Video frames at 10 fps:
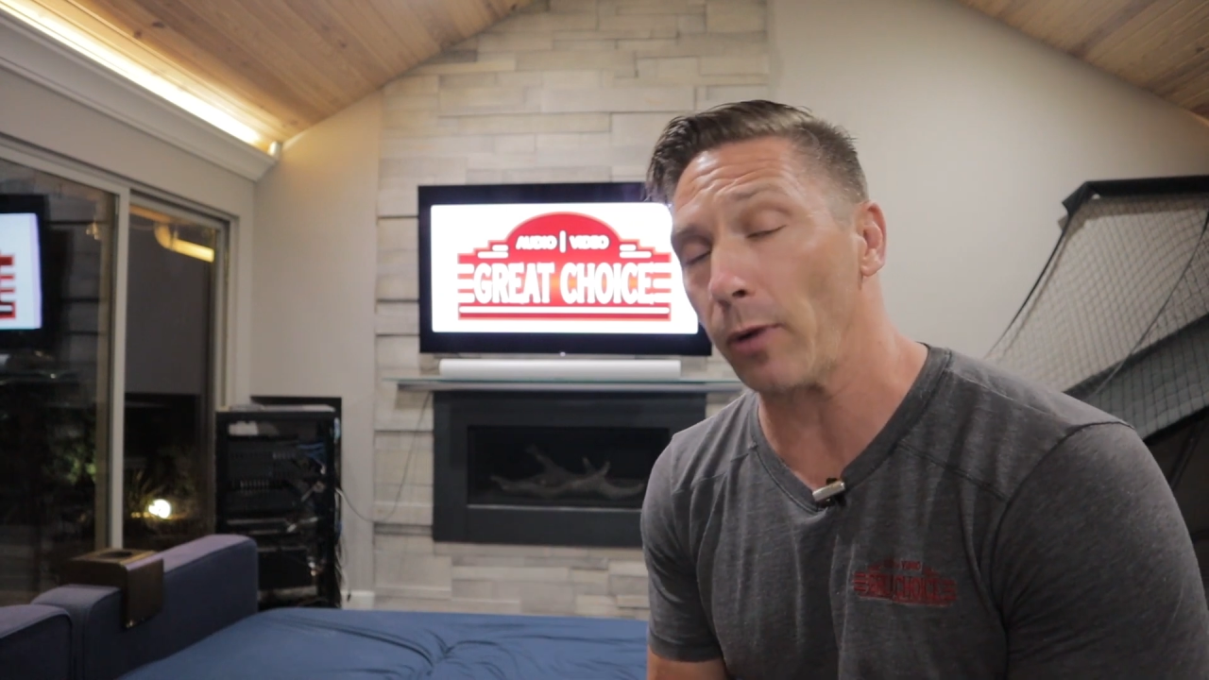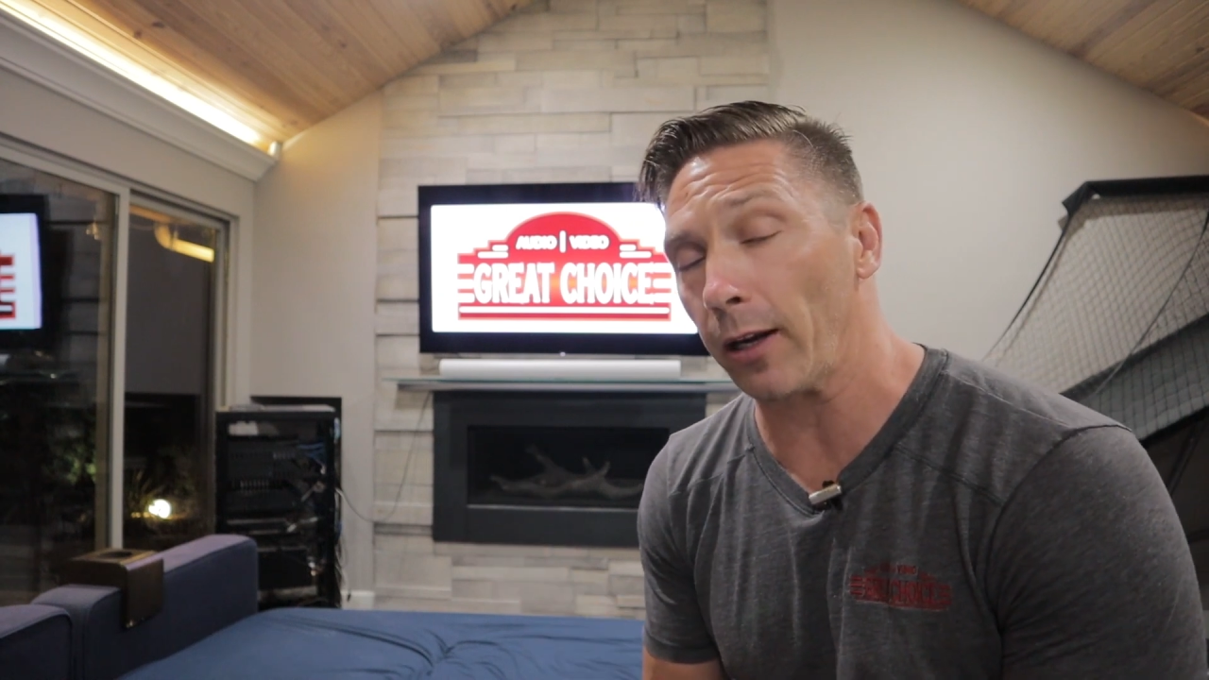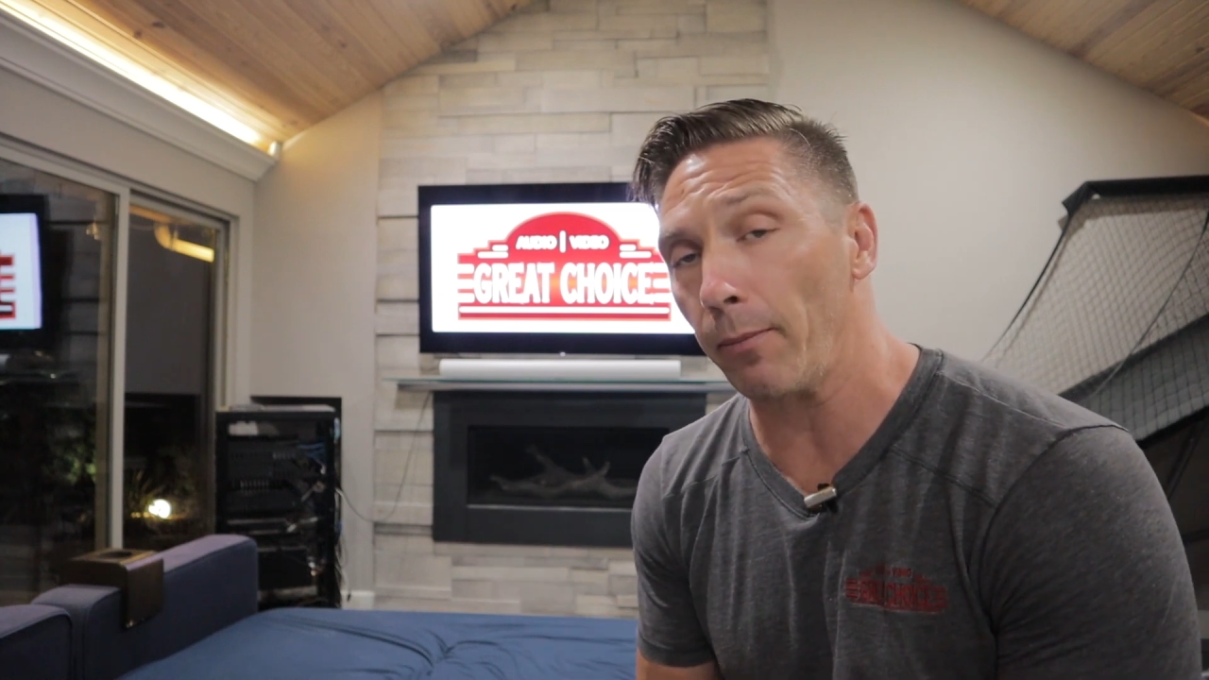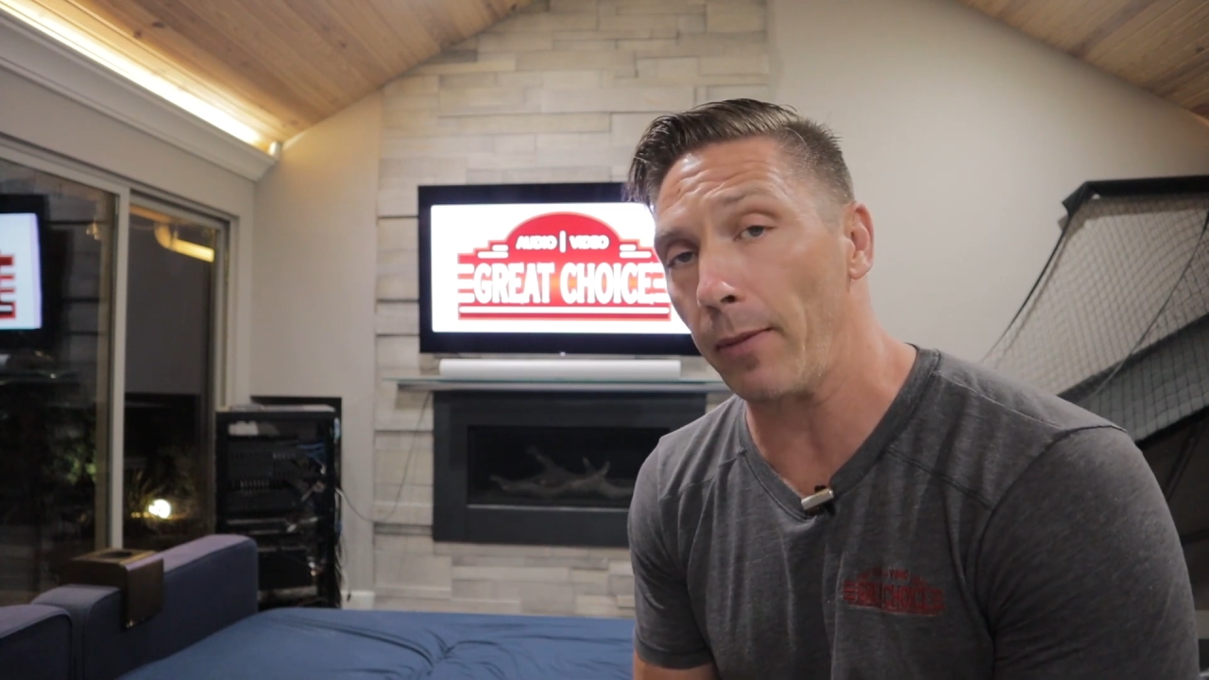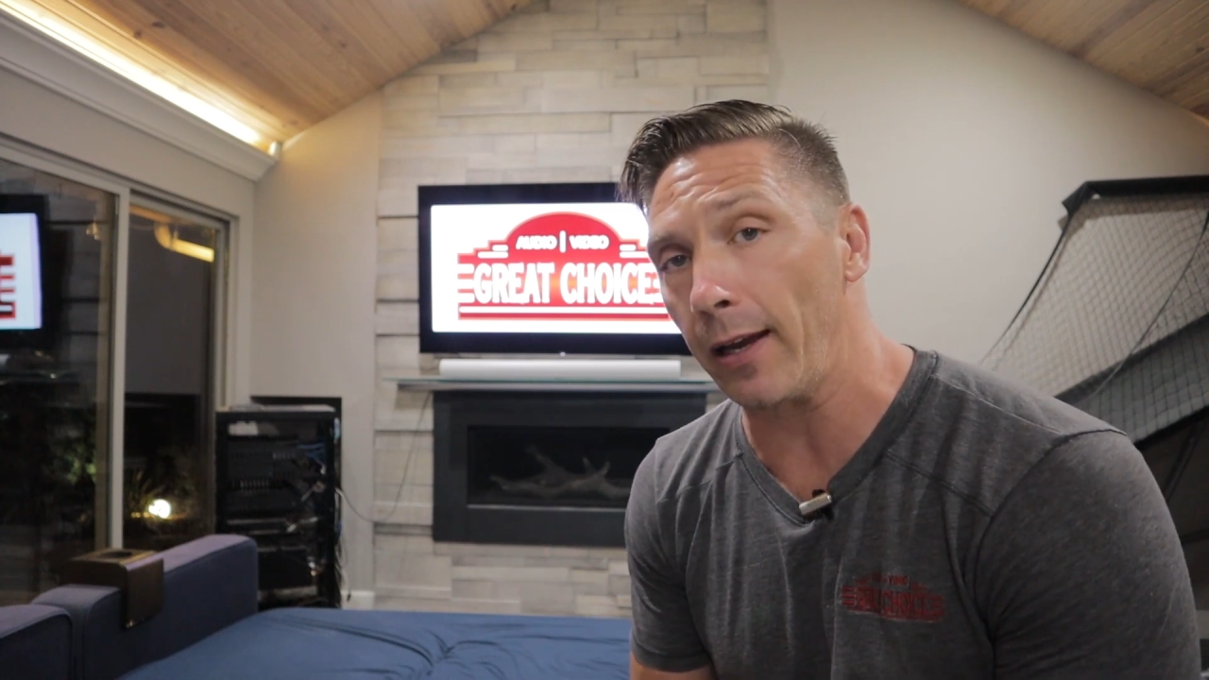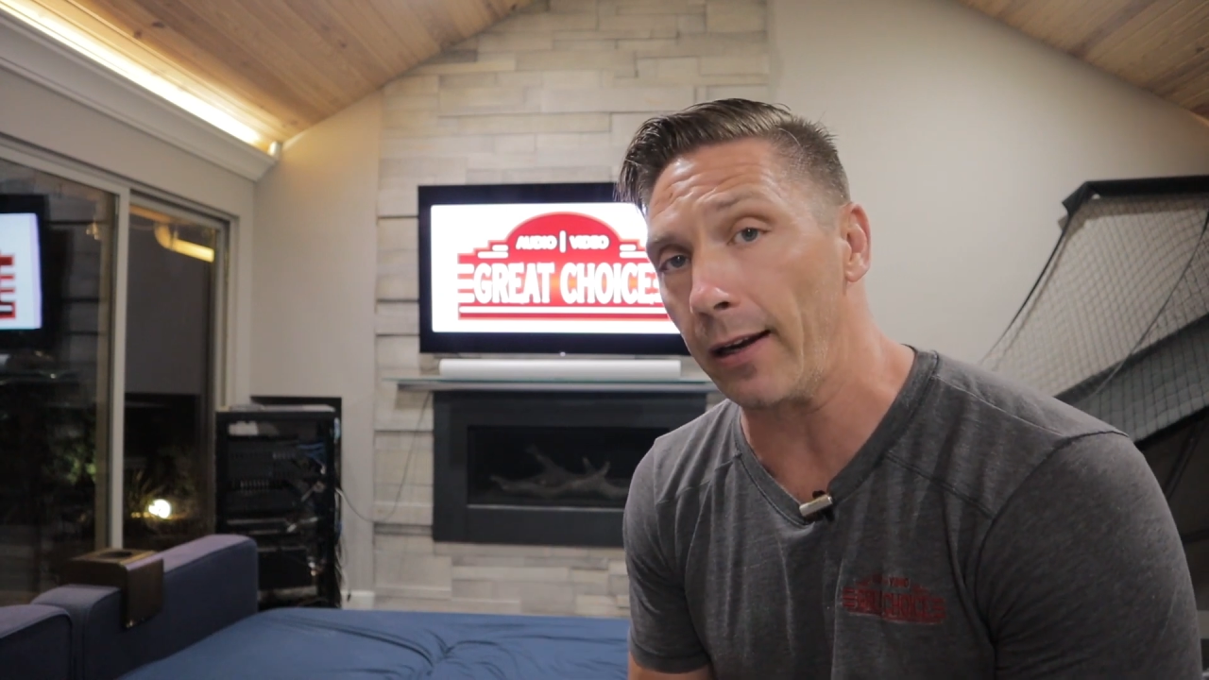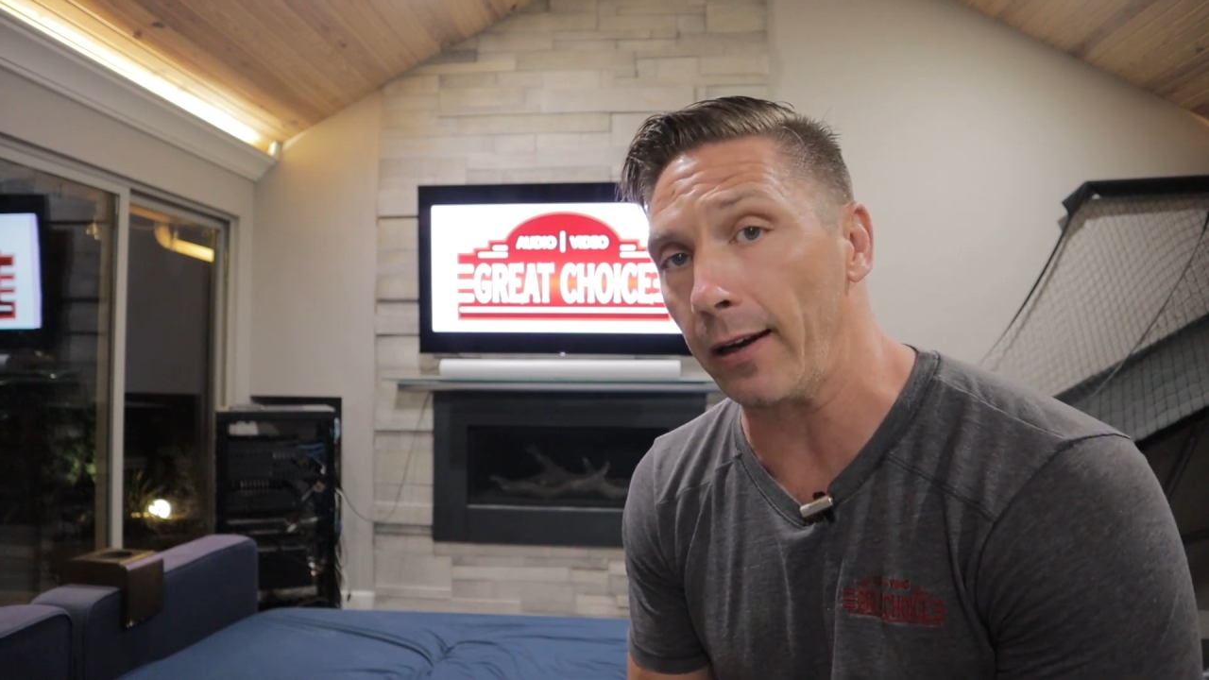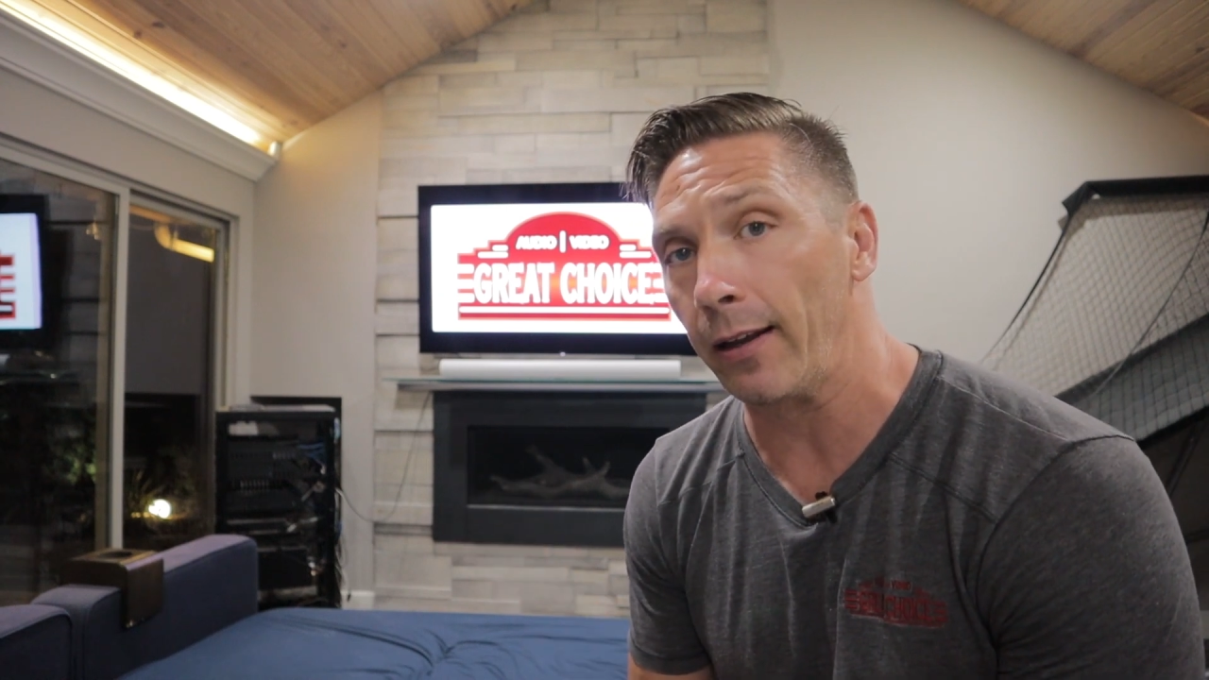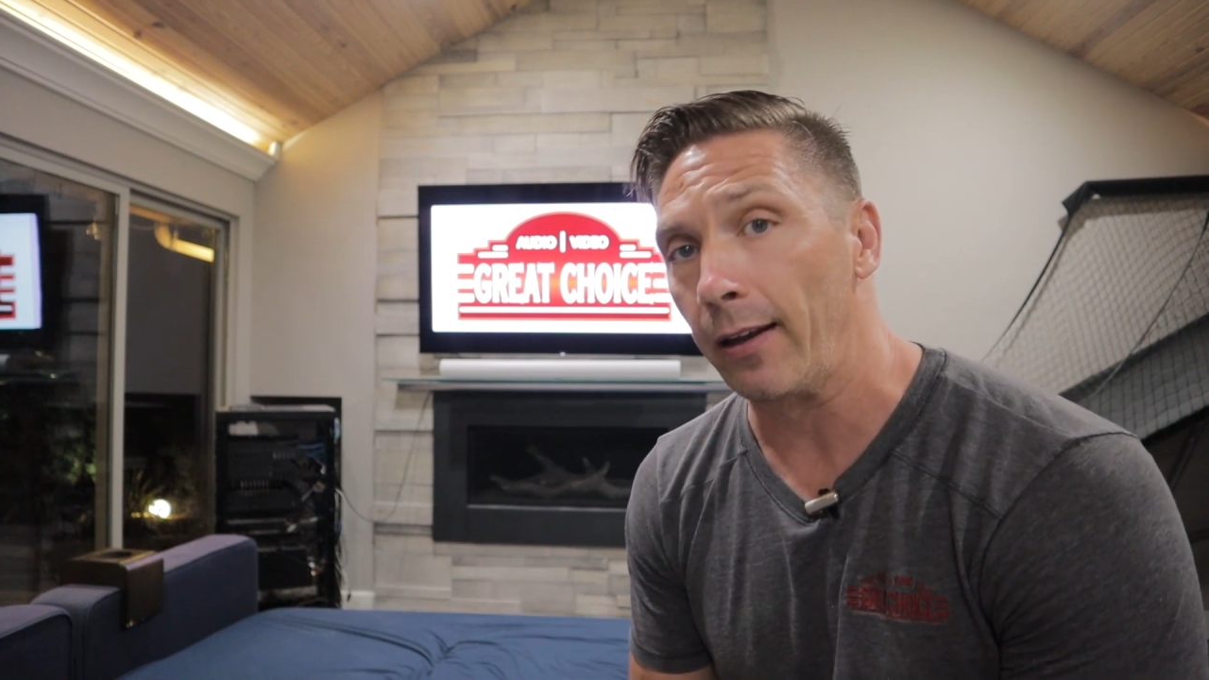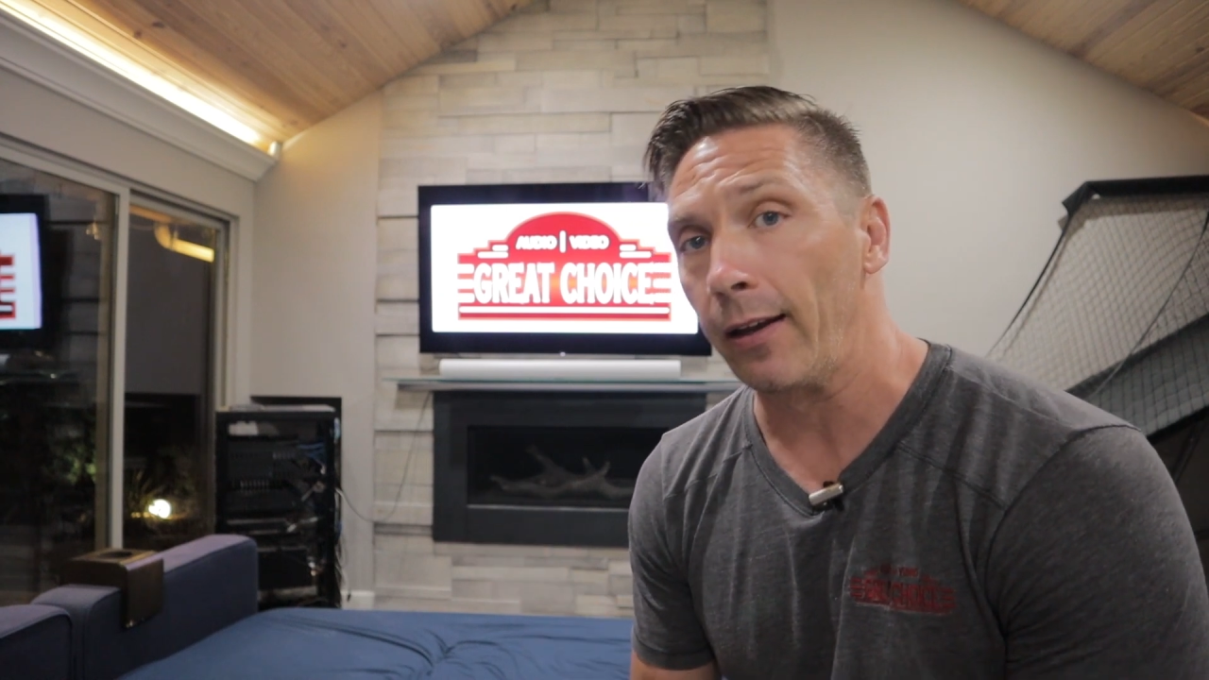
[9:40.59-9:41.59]

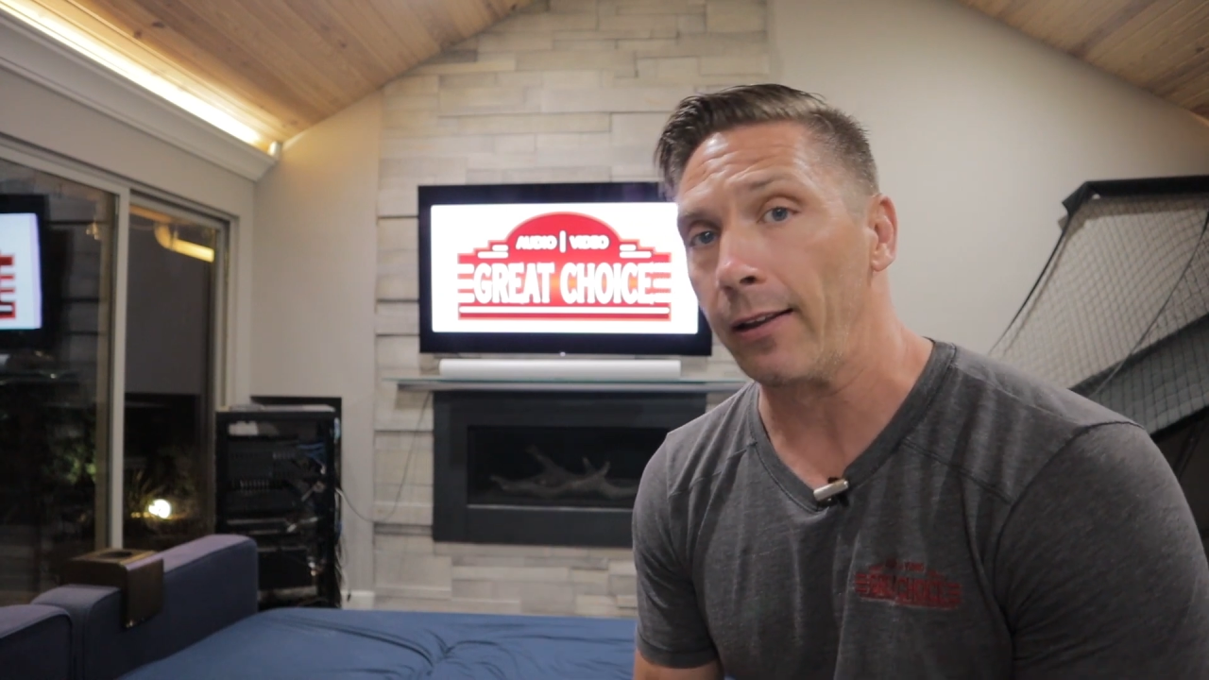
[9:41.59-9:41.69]
recommend